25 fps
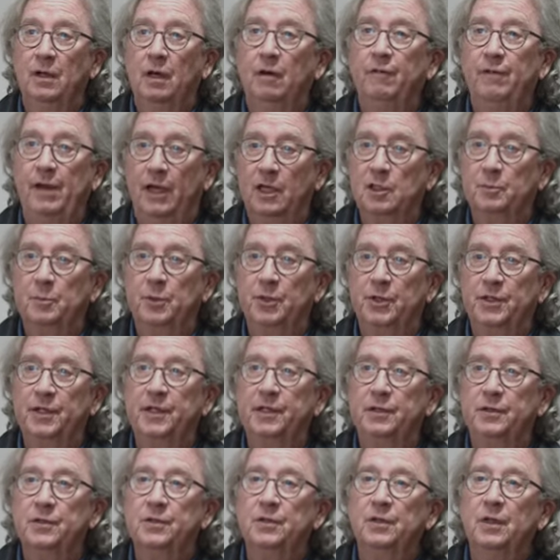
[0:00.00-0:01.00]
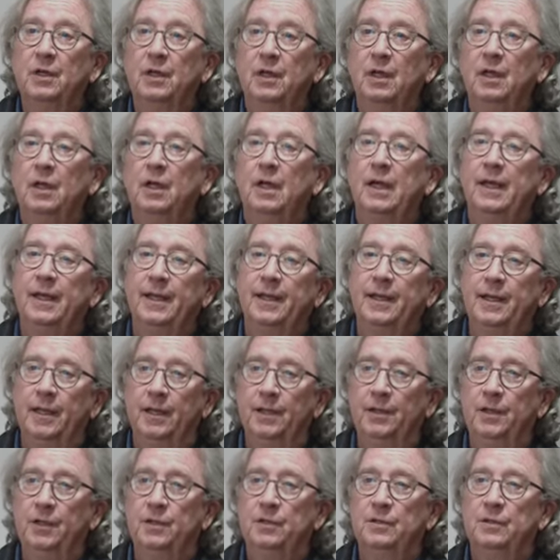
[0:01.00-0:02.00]
of expertise. And
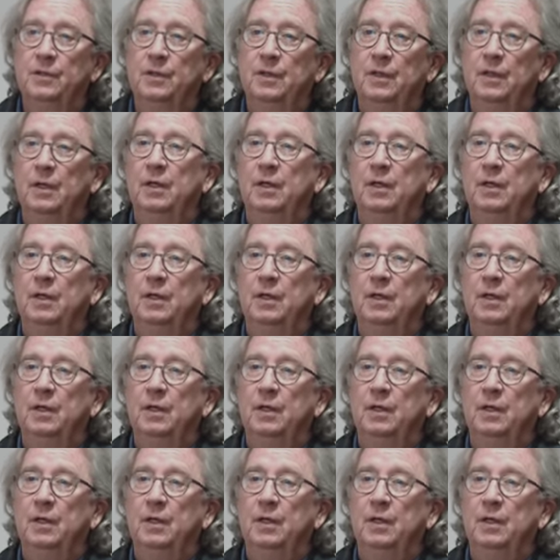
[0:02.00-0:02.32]
again, it's